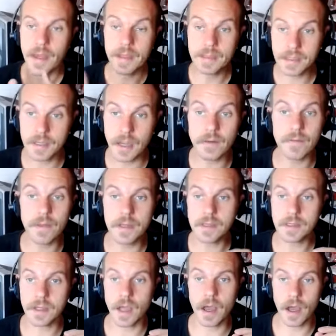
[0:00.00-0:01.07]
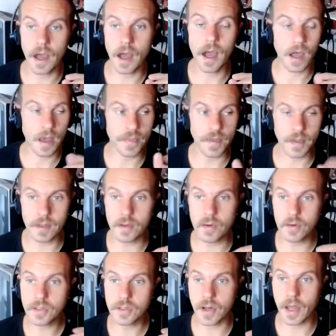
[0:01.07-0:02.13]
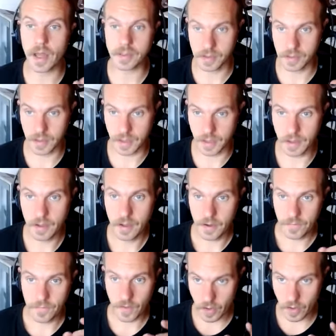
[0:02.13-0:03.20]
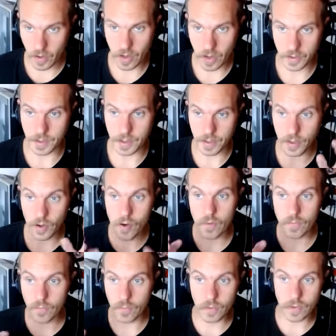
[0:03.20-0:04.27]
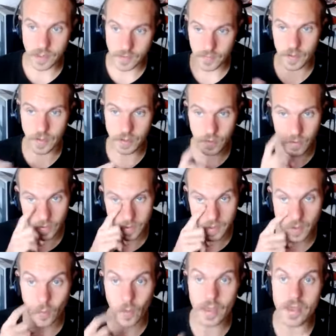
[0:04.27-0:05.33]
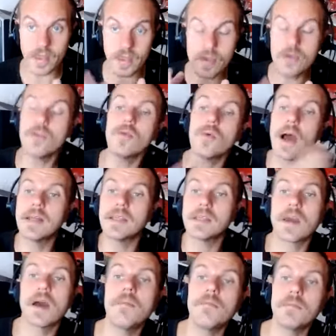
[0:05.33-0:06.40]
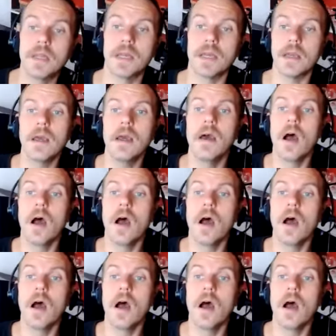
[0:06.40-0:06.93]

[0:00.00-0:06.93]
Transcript: Instead of this, I think you should actually figure out your rules for the tools and the way that you as a company